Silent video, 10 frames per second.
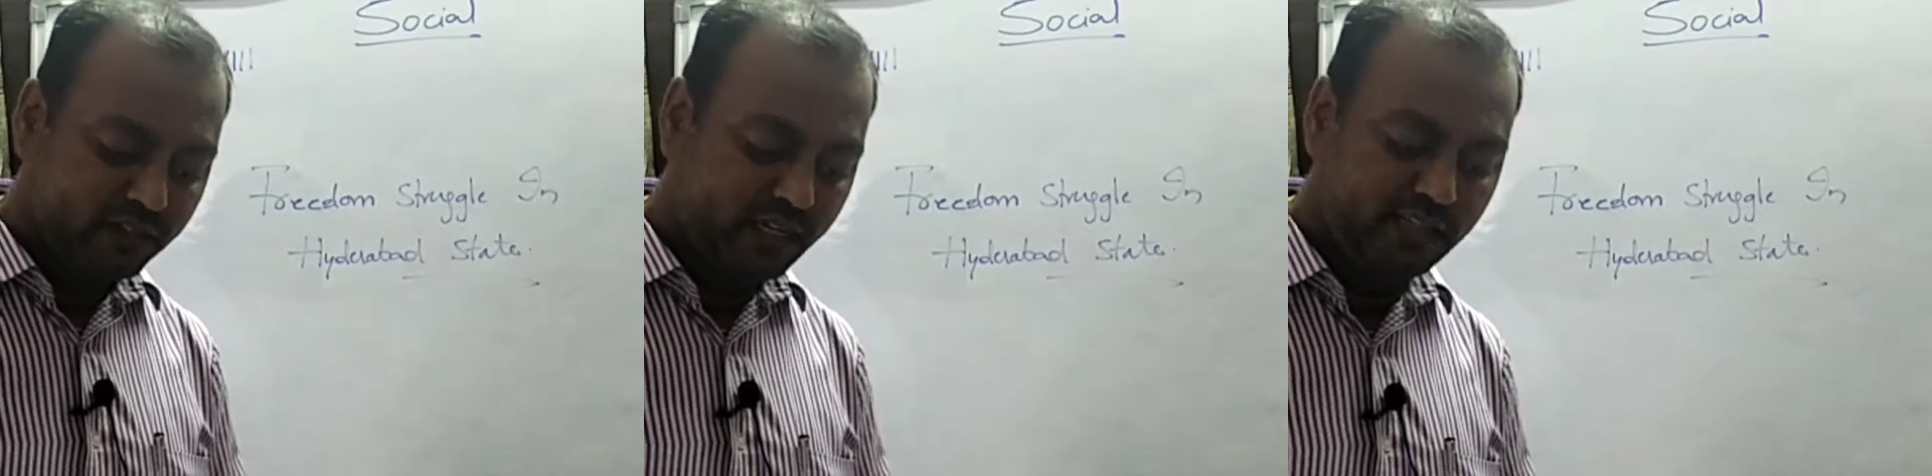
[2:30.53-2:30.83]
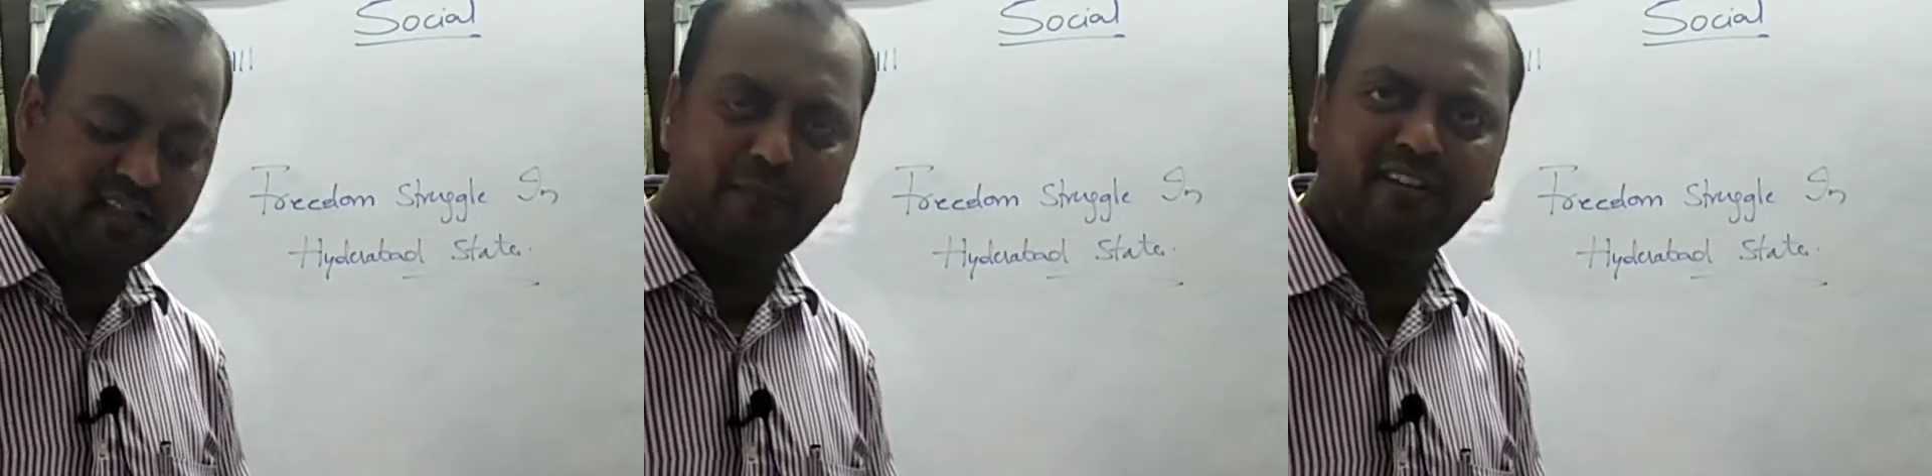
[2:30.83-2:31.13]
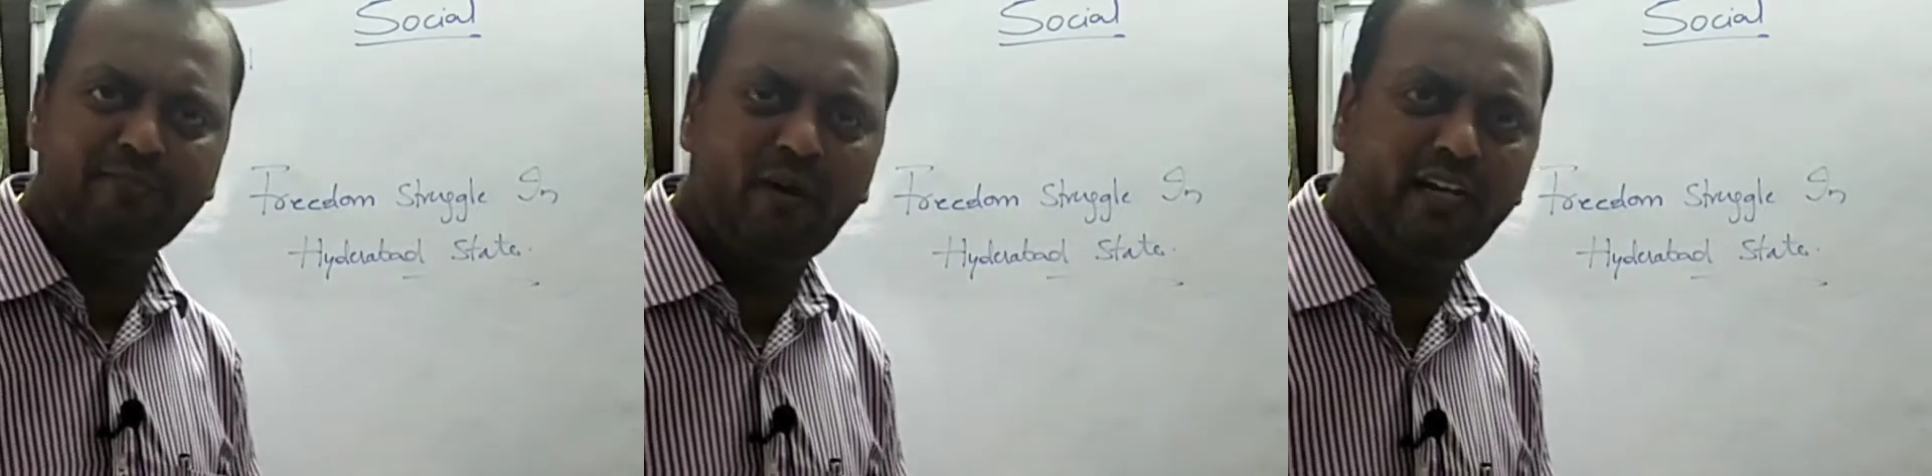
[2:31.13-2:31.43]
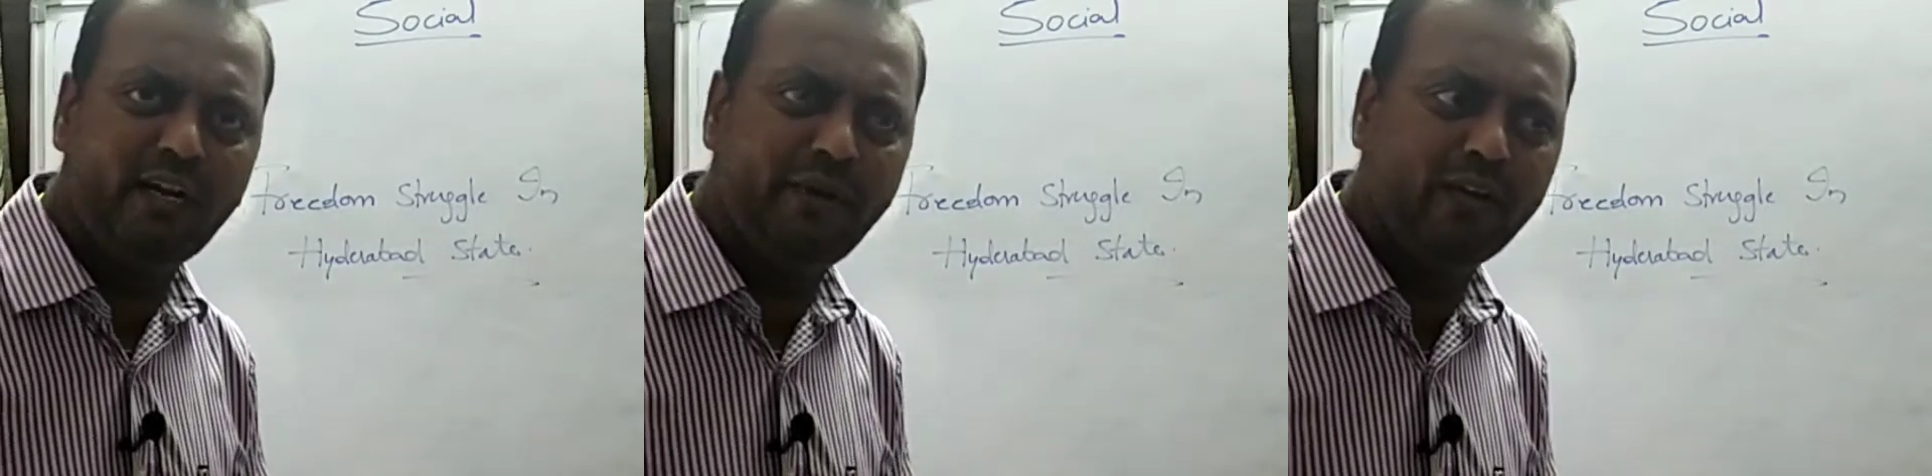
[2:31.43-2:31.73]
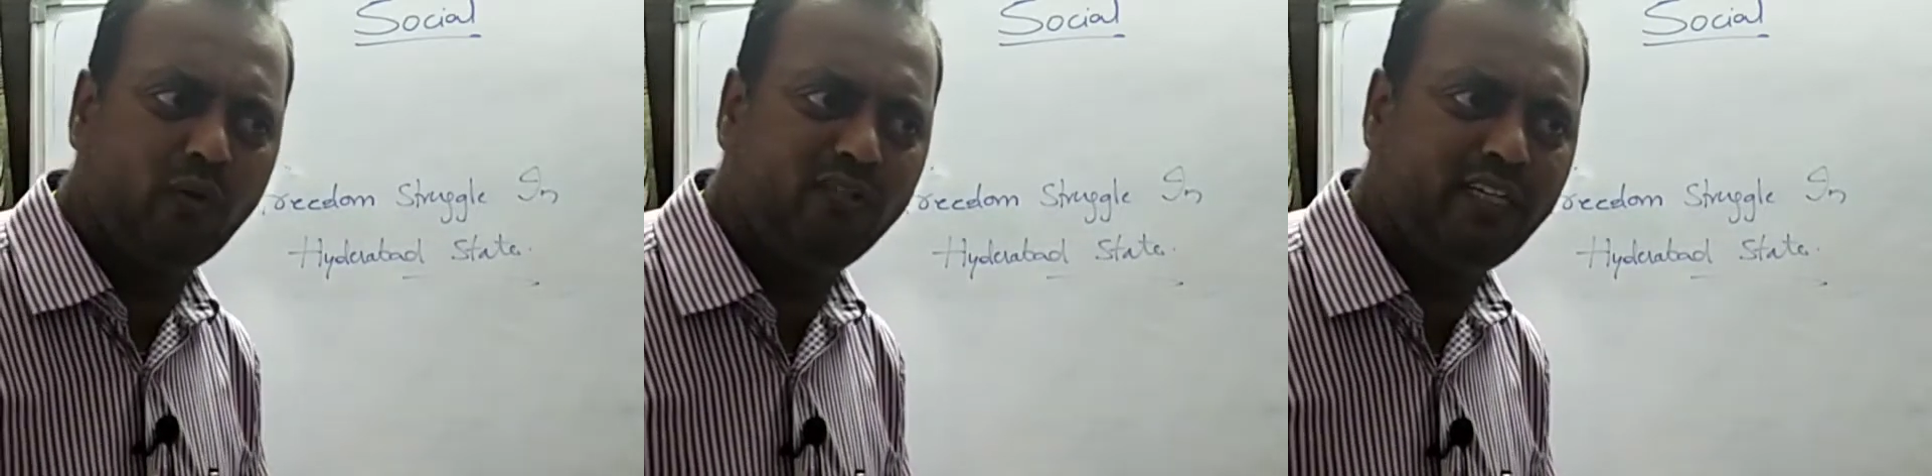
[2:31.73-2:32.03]
The Nizam responded
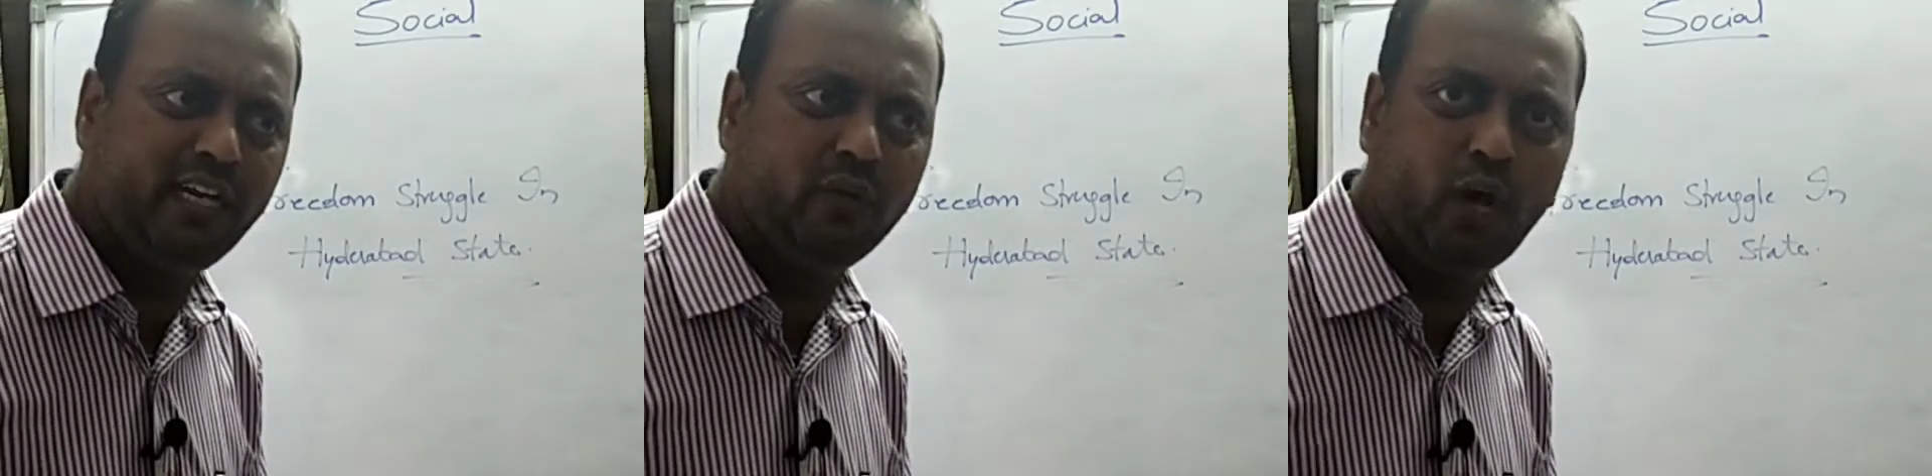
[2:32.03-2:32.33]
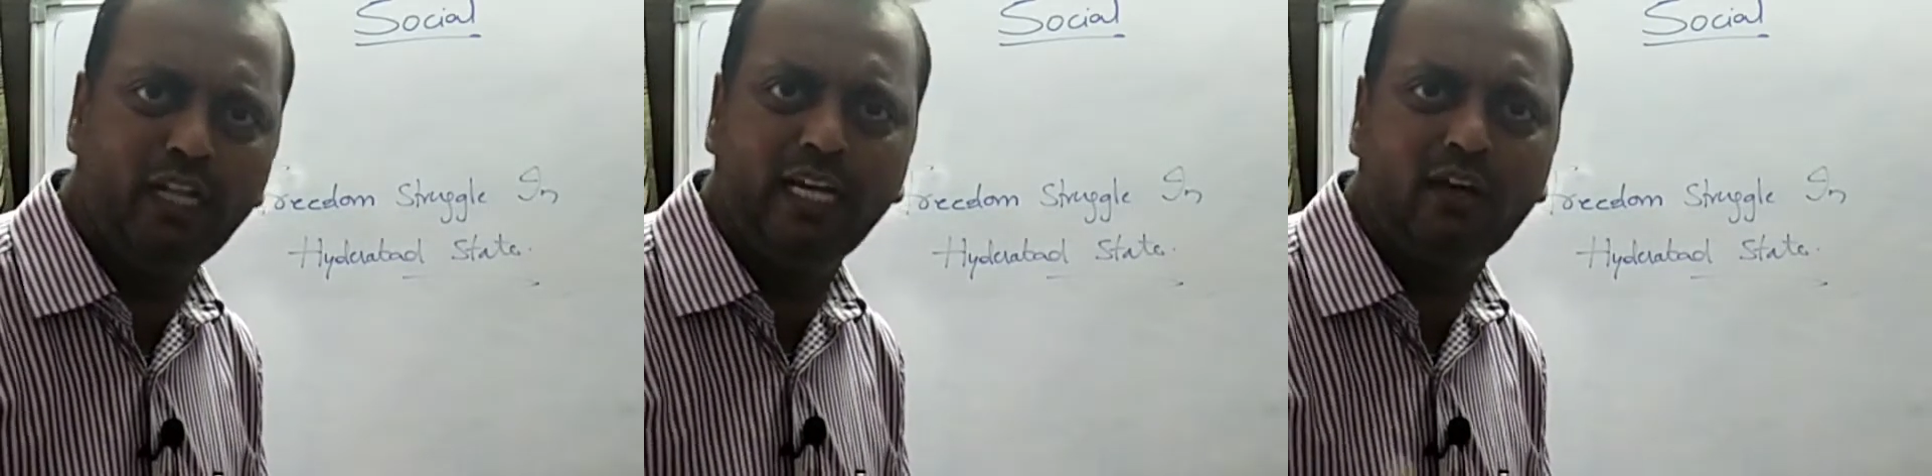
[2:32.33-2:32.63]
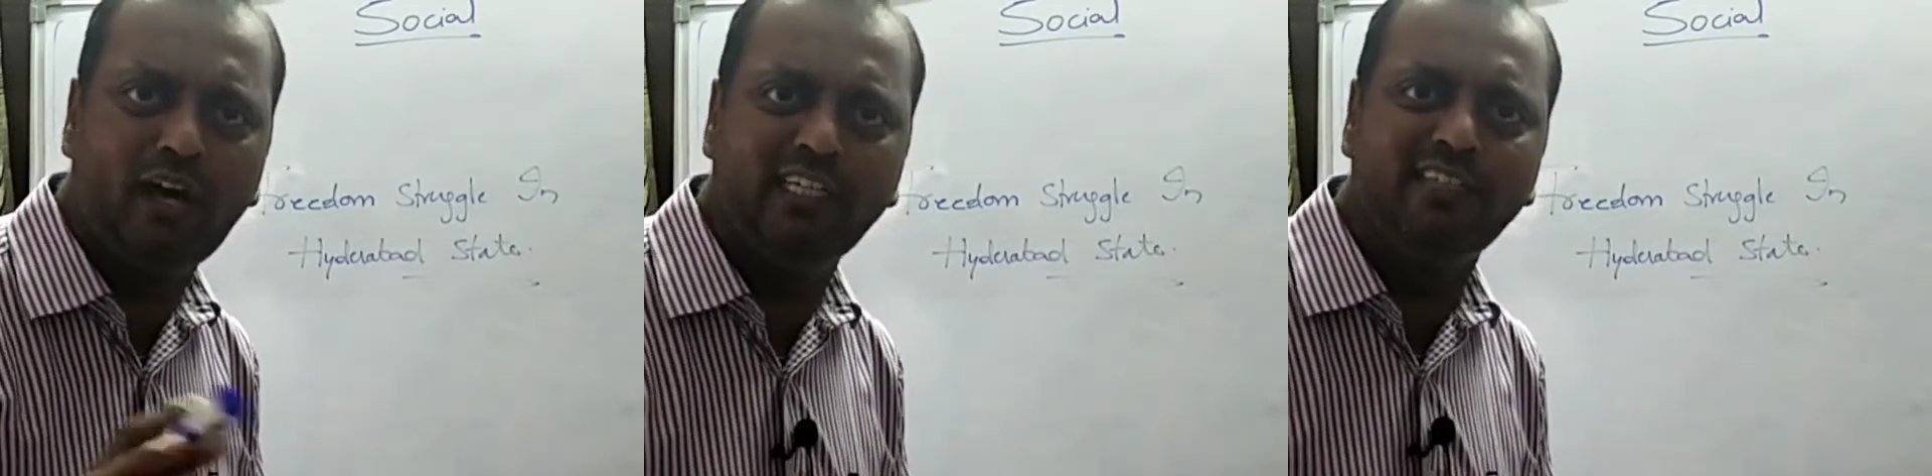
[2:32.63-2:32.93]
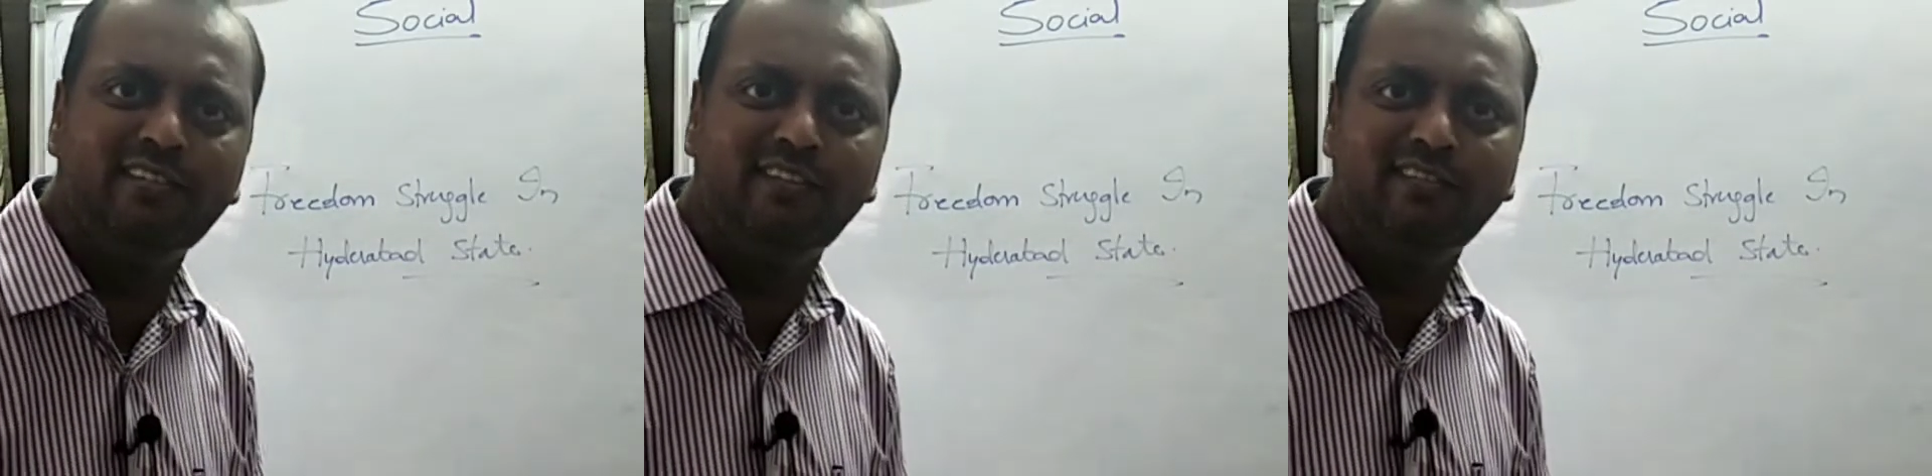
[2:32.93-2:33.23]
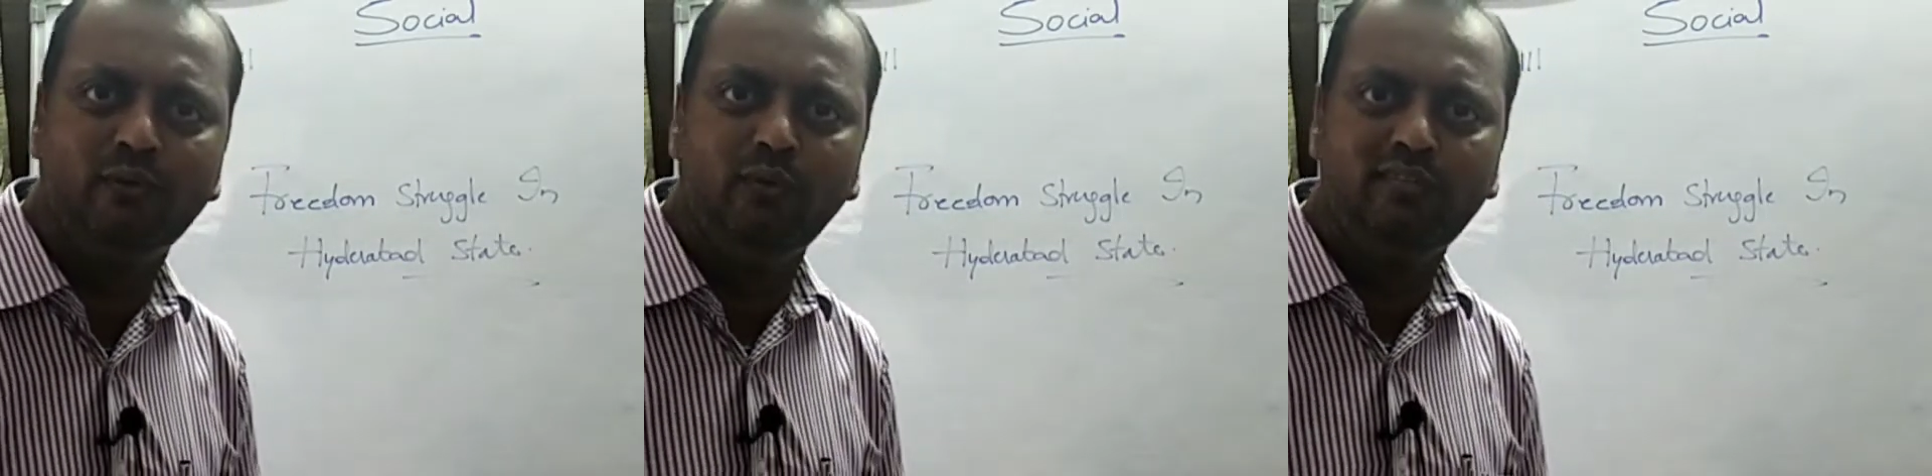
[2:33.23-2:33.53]
by closing down all the colleges and
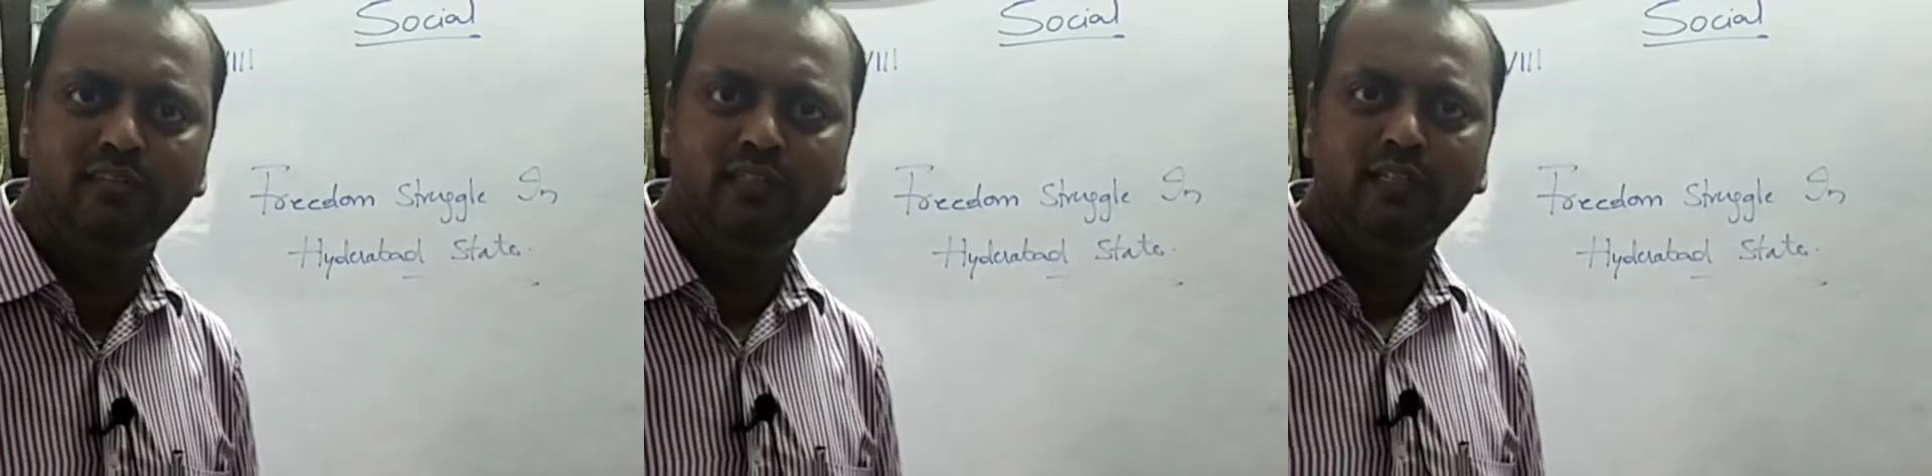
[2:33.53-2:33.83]
schools